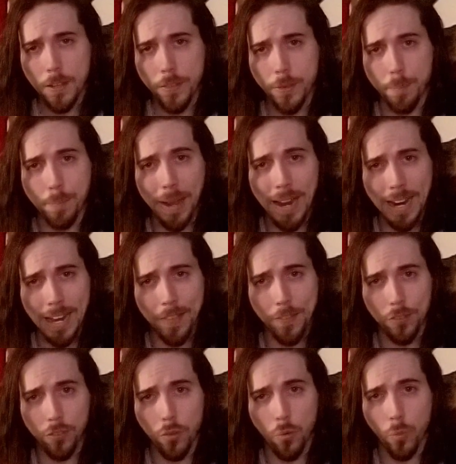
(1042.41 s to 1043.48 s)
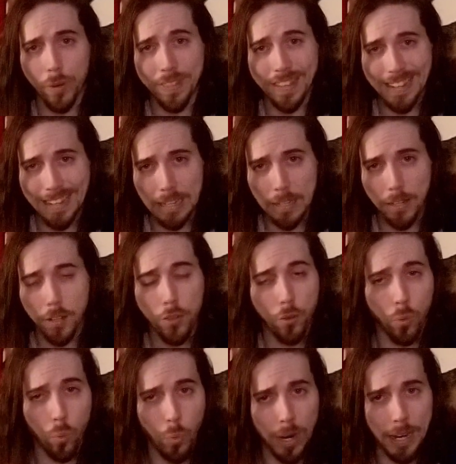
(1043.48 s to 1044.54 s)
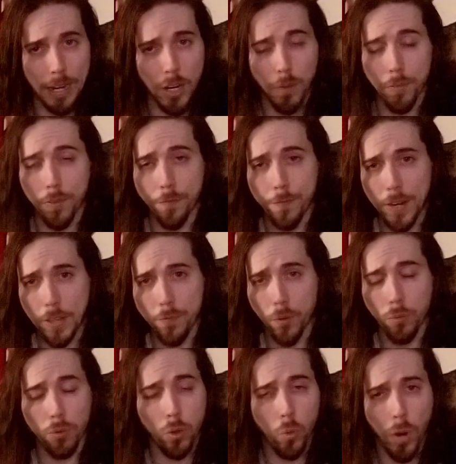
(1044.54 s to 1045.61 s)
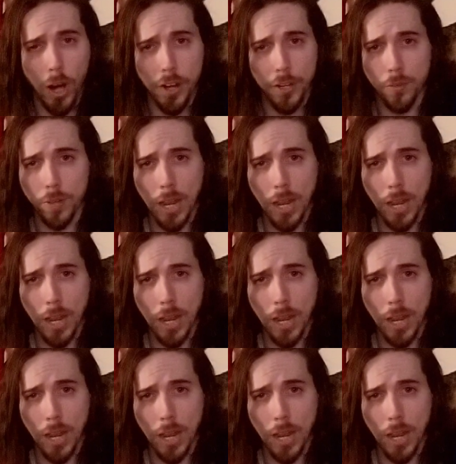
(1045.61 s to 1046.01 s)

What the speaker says: the paths within the Way of the Faithful require you